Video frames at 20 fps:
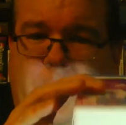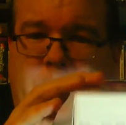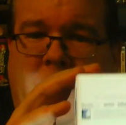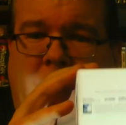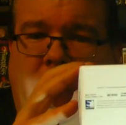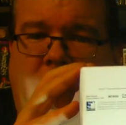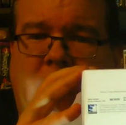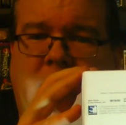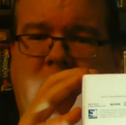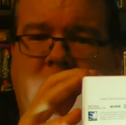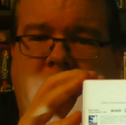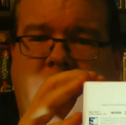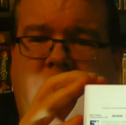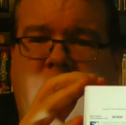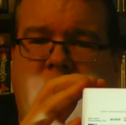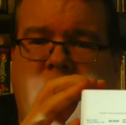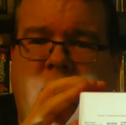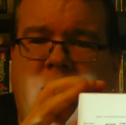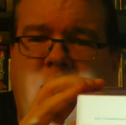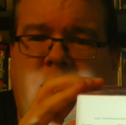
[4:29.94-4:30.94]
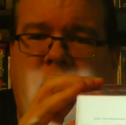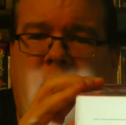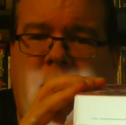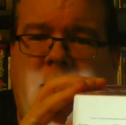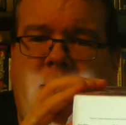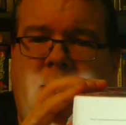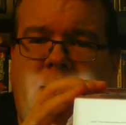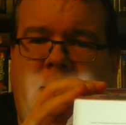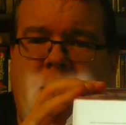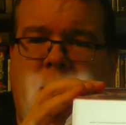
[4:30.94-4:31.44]
But this is just
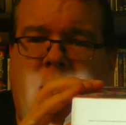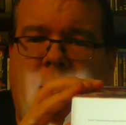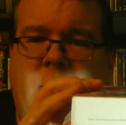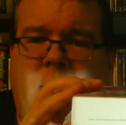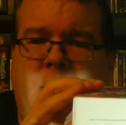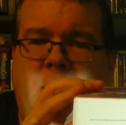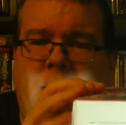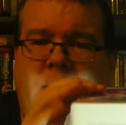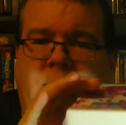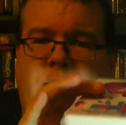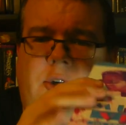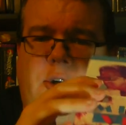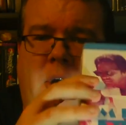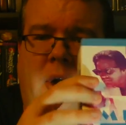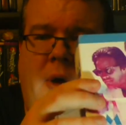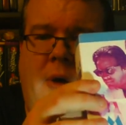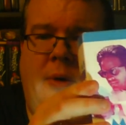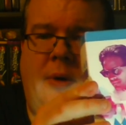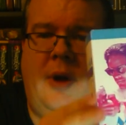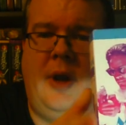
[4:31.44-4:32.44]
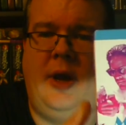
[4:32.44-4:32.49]
such a good show,